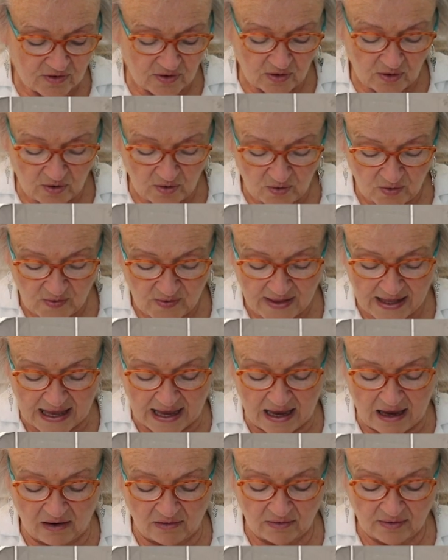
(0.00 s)
the whole
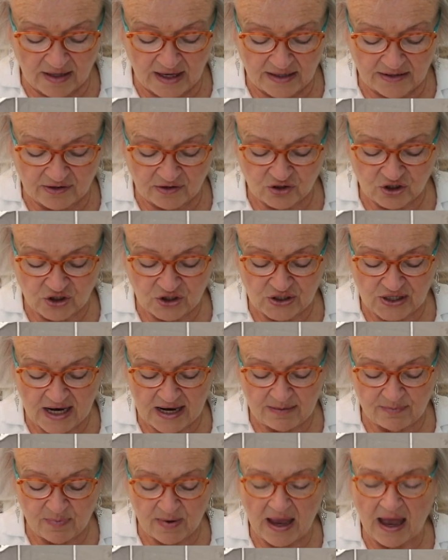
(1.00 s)
outliner
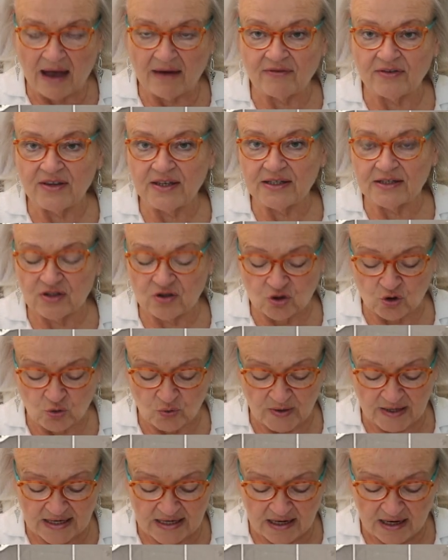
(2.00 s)
shape of this
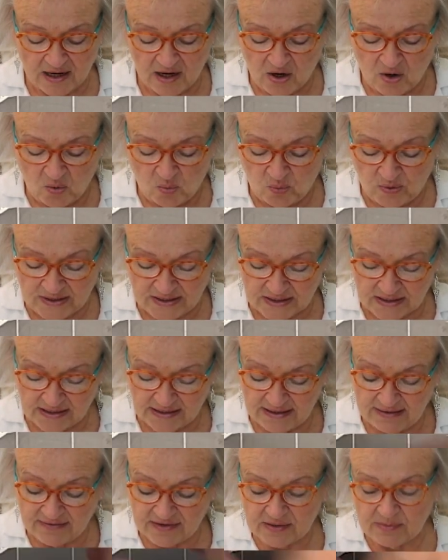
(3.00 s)
tree, which
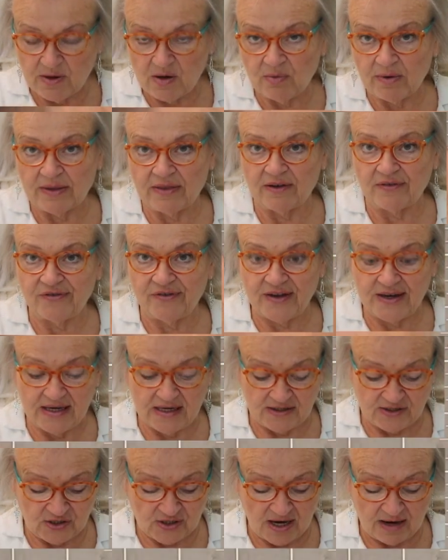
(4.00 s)
leaves me with a funny
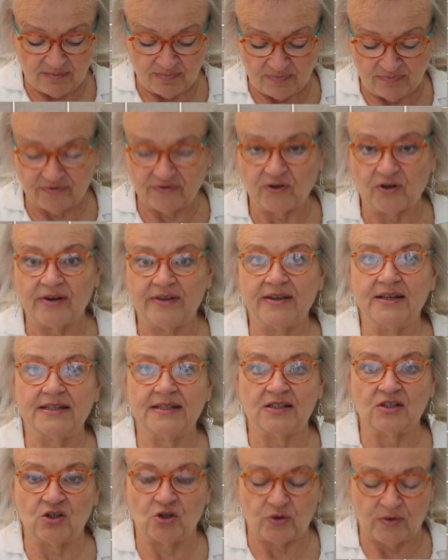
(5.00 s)
shape for
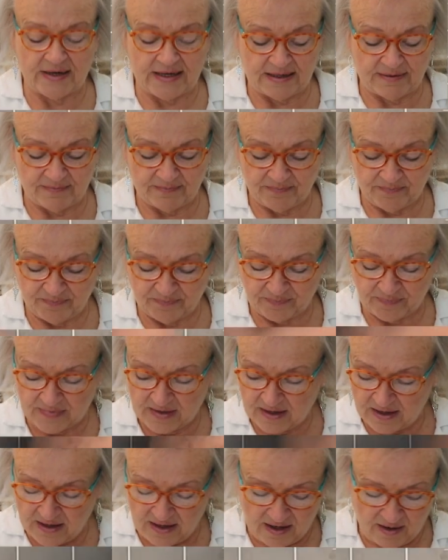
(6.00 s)
this tree.
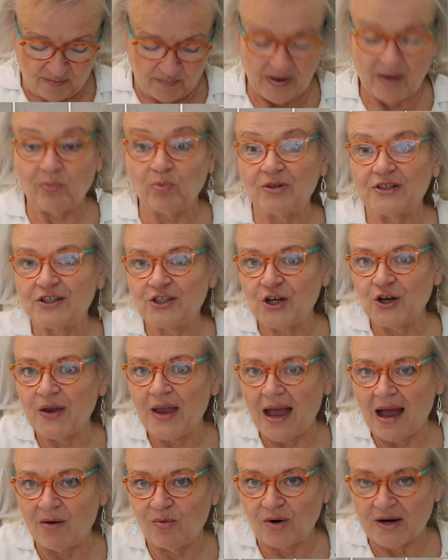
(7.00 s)
But we'll show you
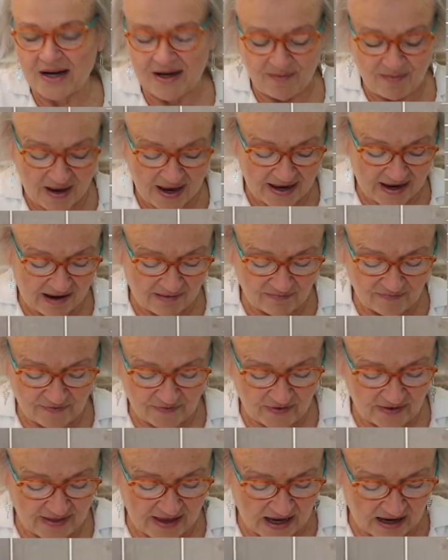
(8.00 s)
how we're going to make up
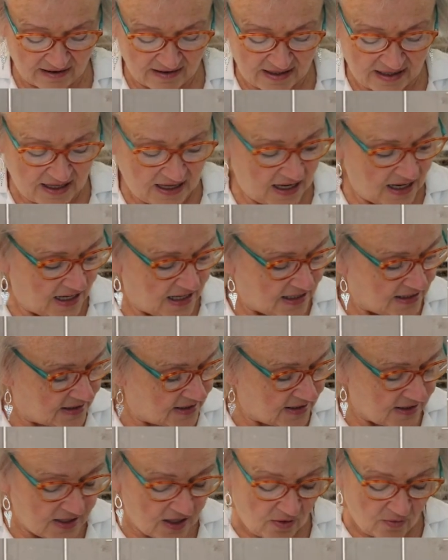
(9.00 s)
for that.
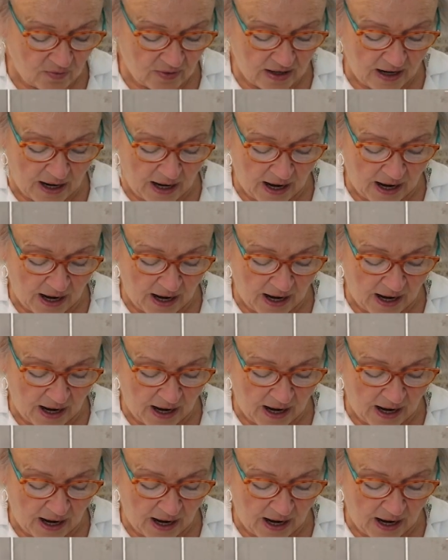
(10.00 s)
So